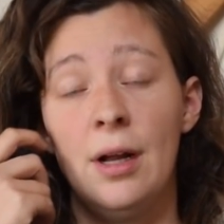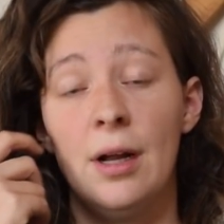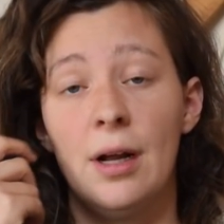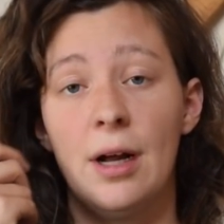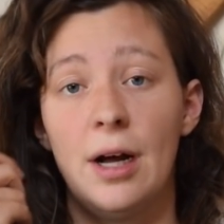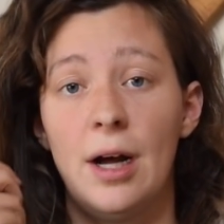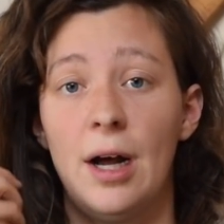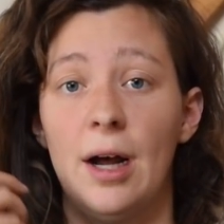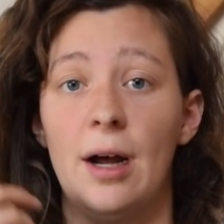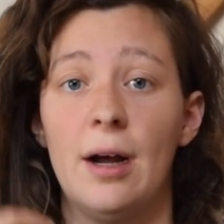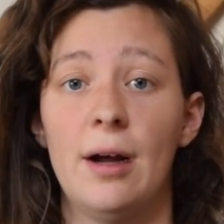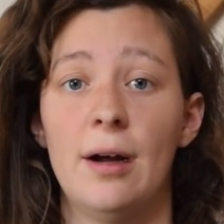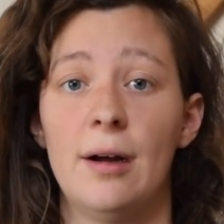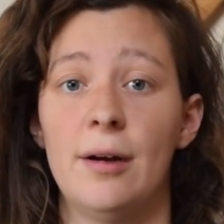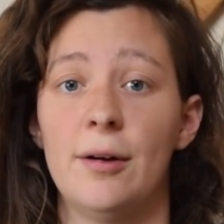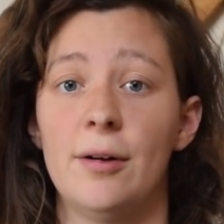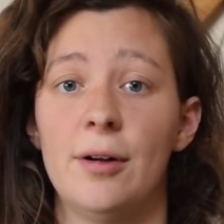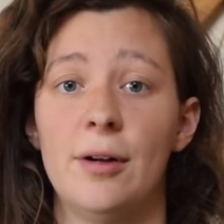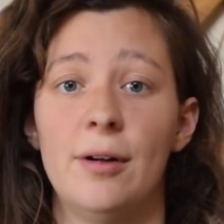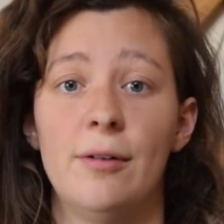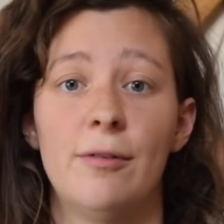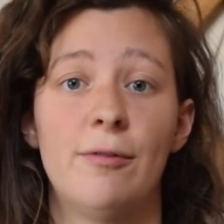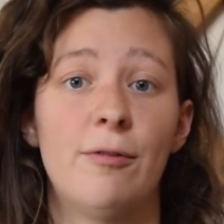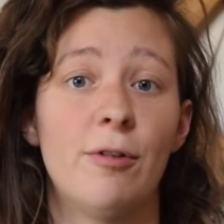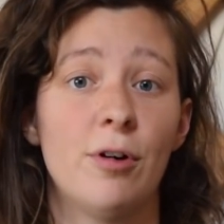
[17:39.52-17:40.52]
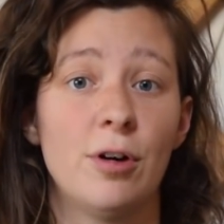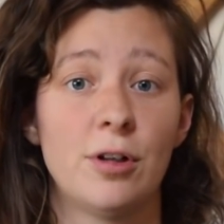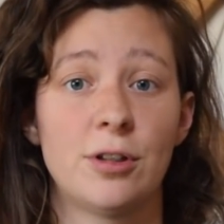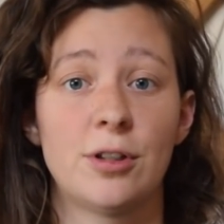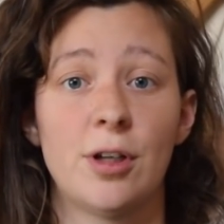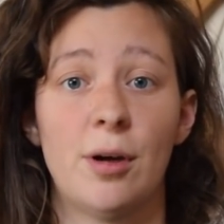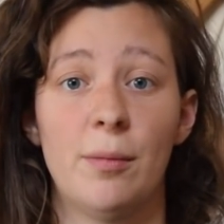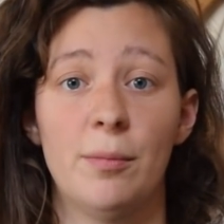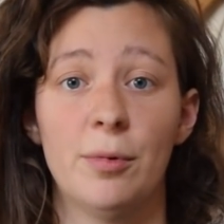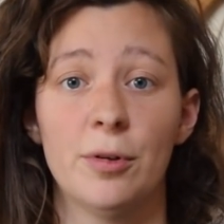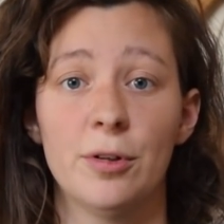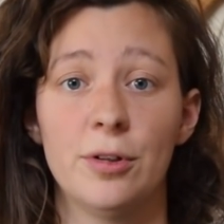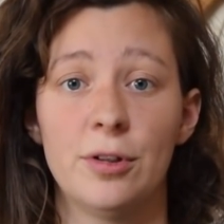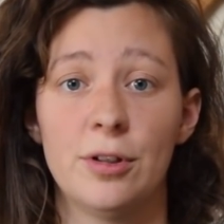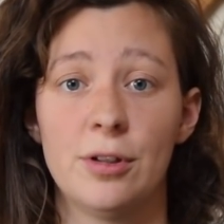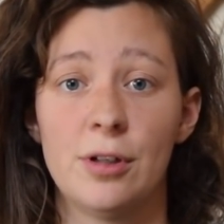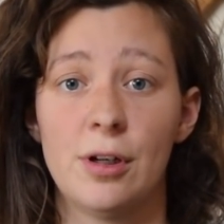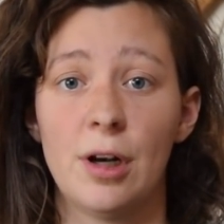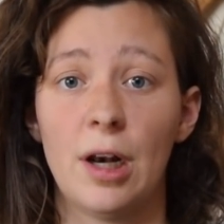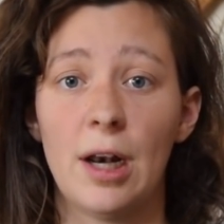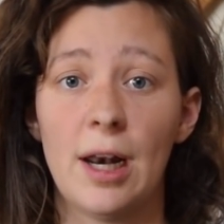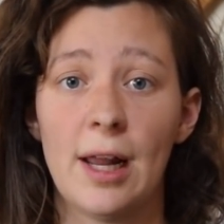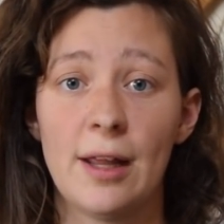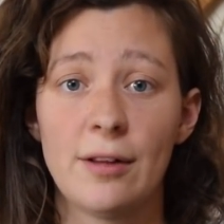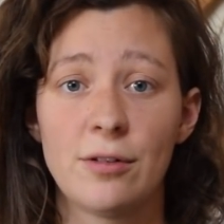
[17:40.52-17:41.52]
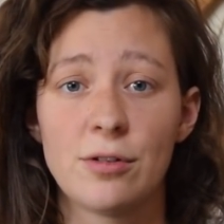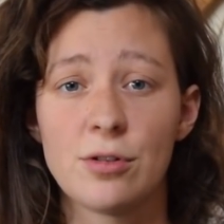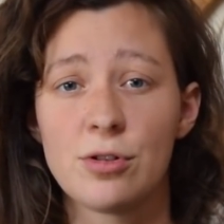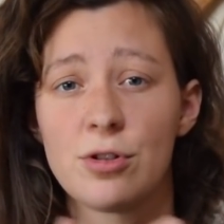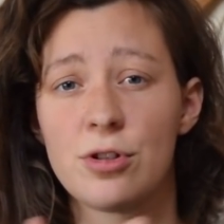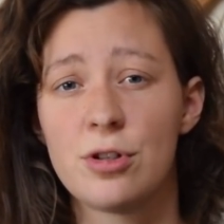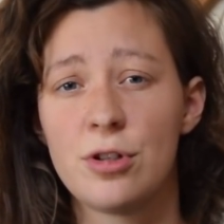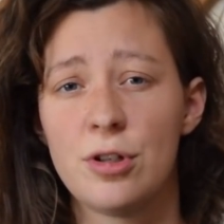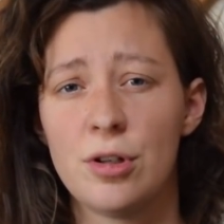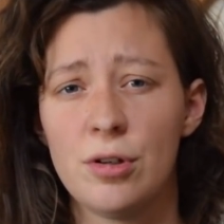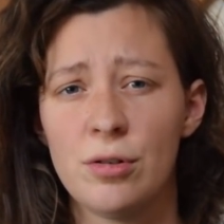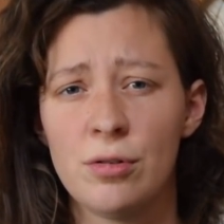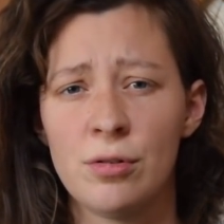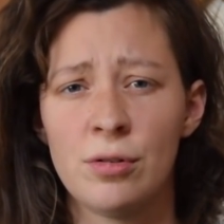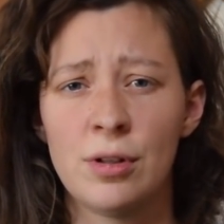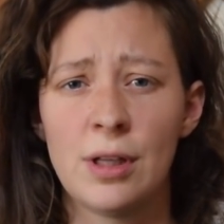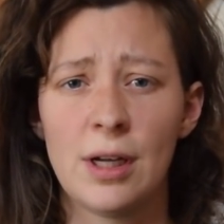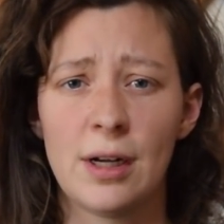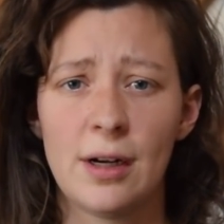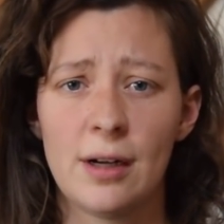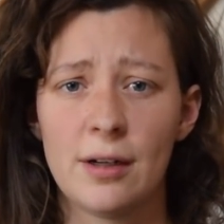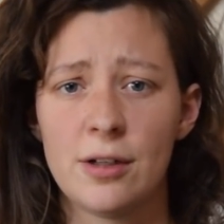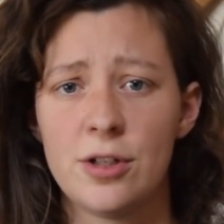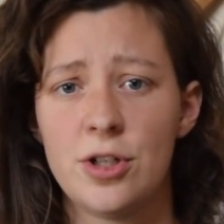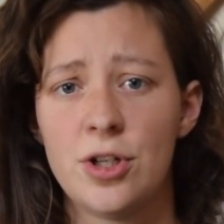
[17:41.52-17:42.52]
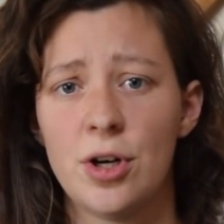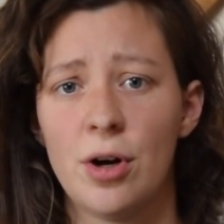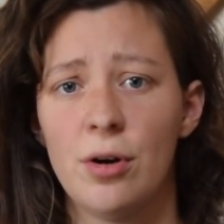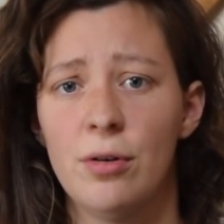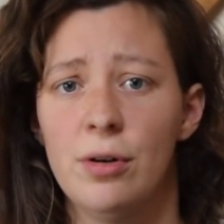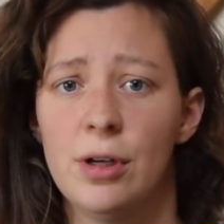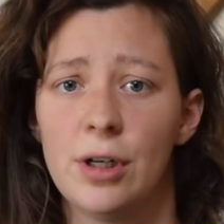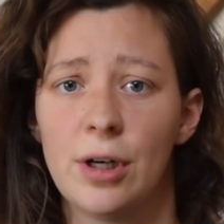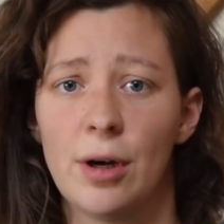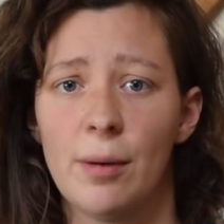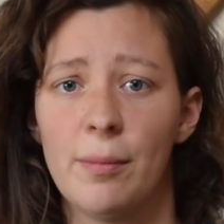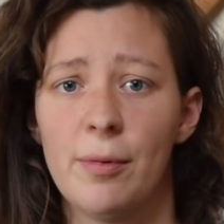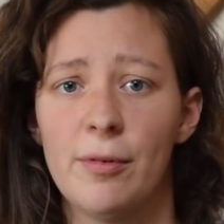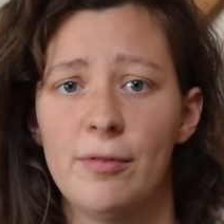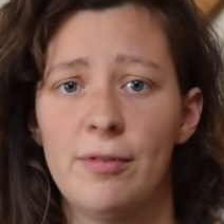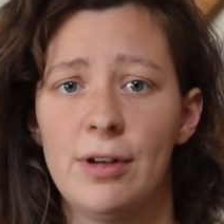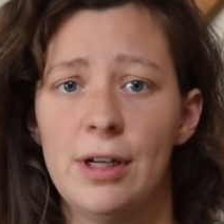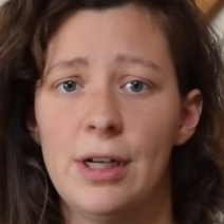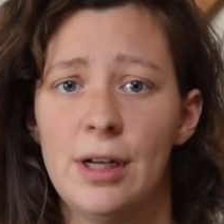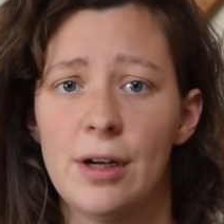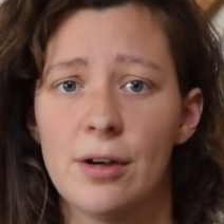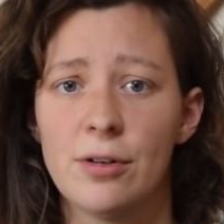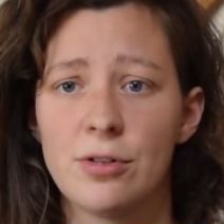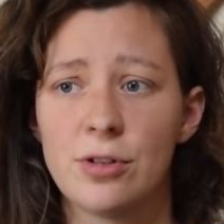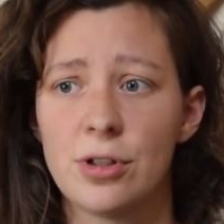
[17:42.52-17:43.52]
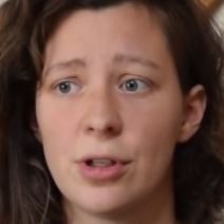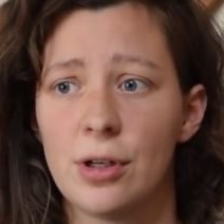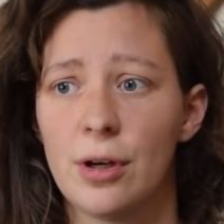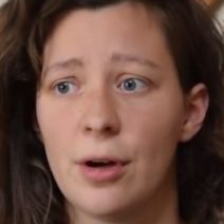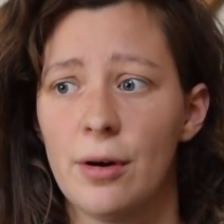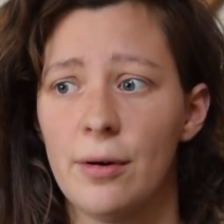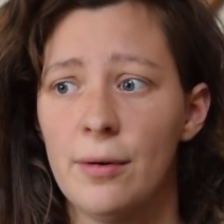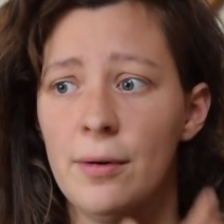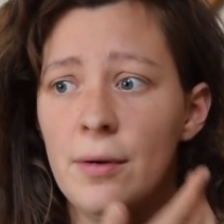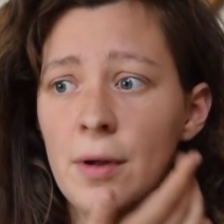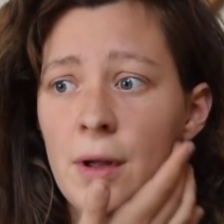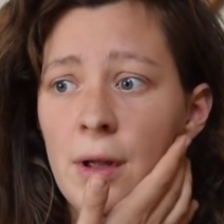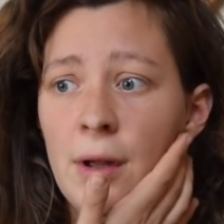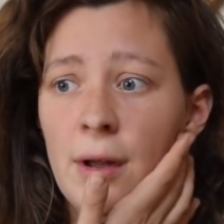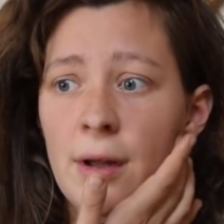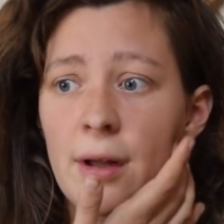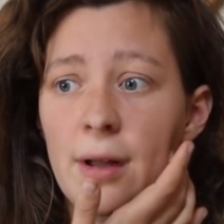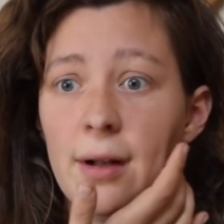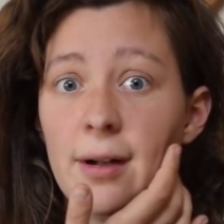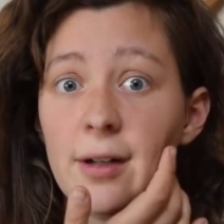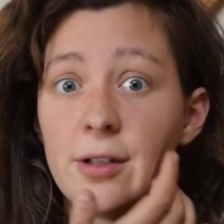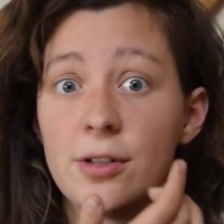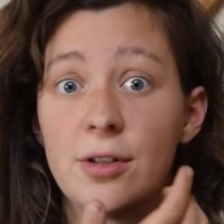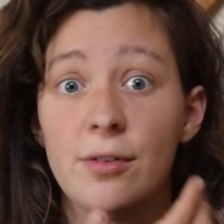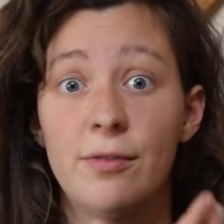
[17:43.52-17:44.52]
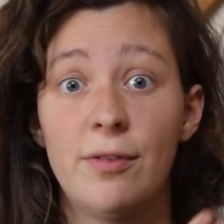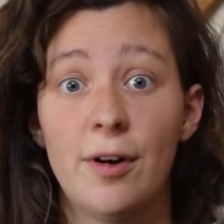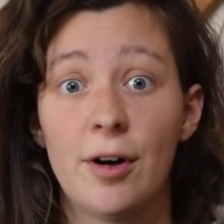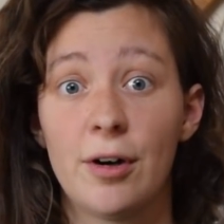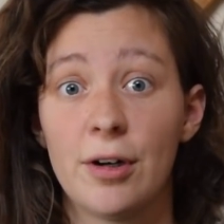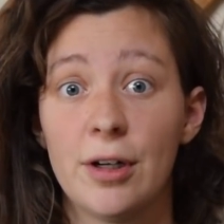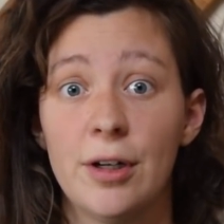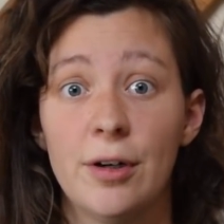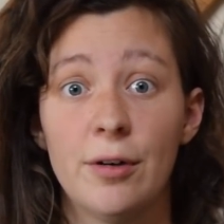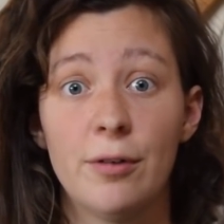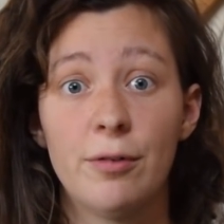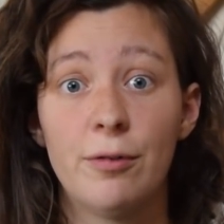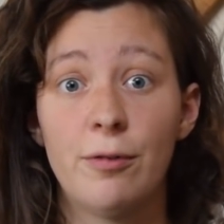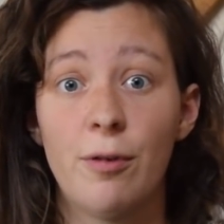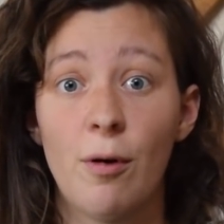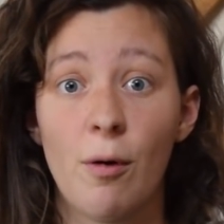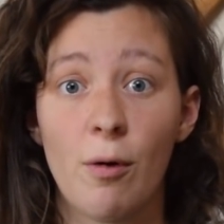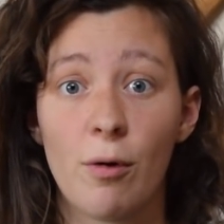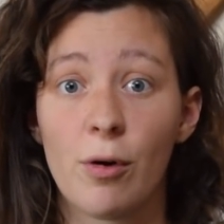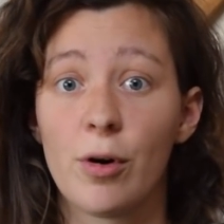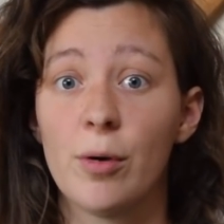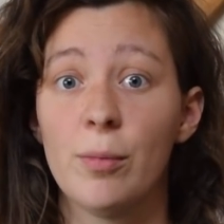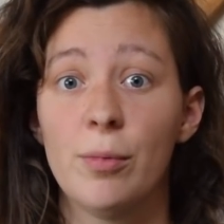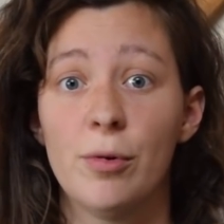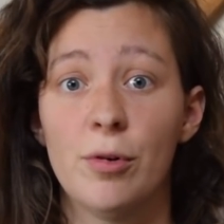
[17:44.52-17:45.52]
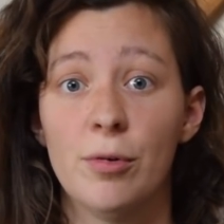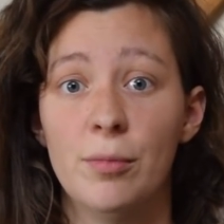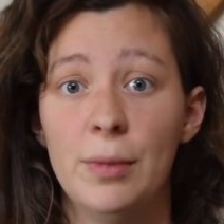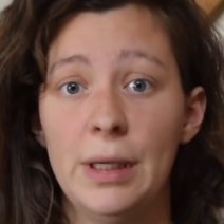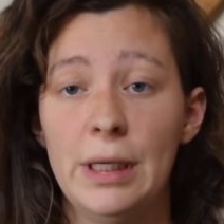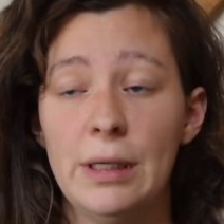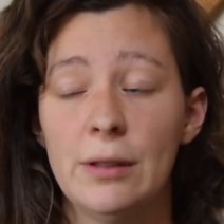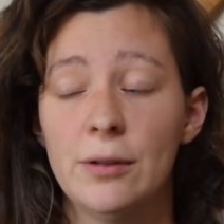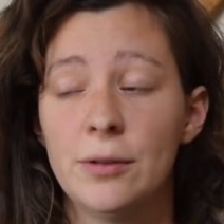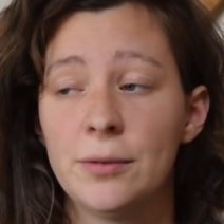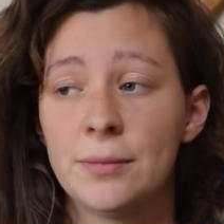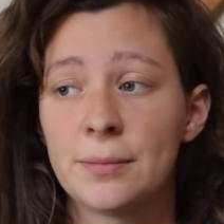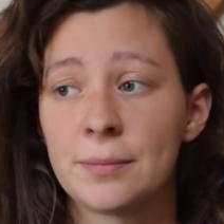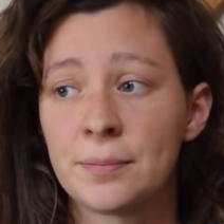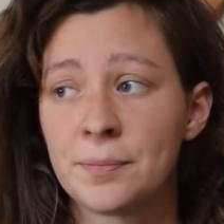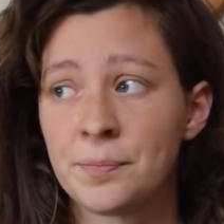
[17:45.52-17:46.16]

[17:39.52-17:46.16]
for example, the lentil stew that I showed a couple videos ago, that's a very affordable meal.